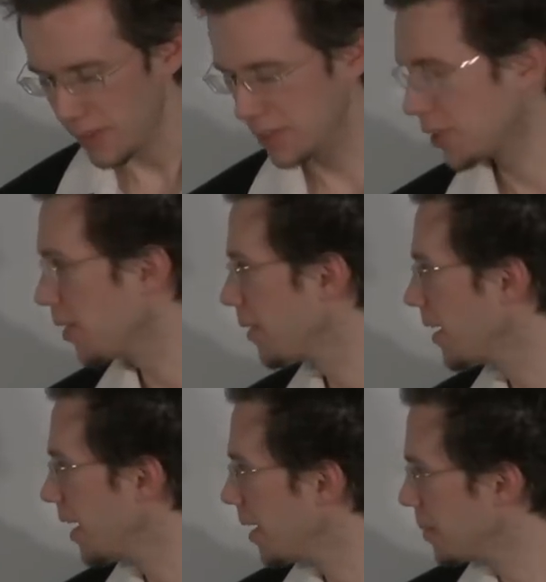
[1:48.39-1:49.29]
So
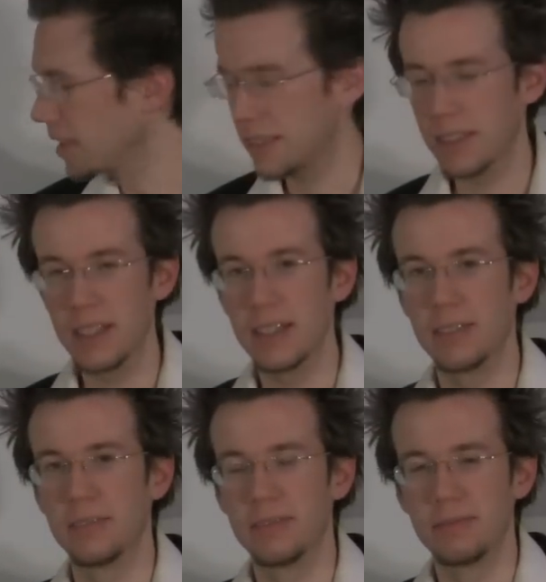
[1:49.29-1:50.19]
basically,
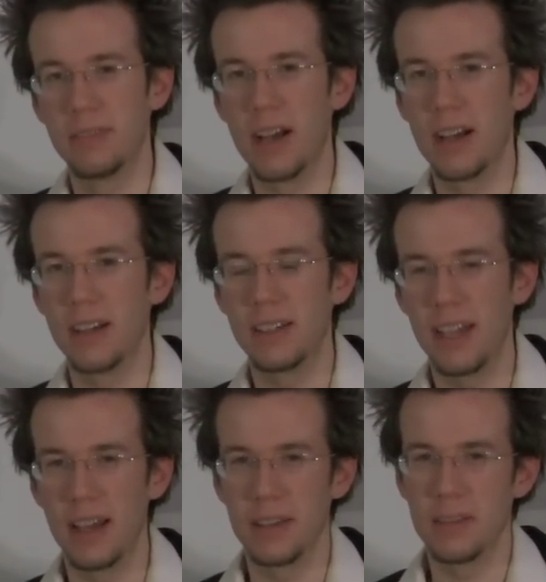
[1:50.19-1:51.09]

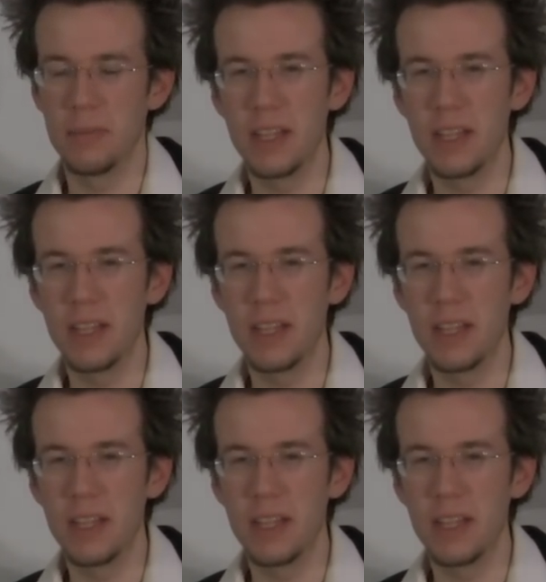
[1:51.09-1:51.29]
the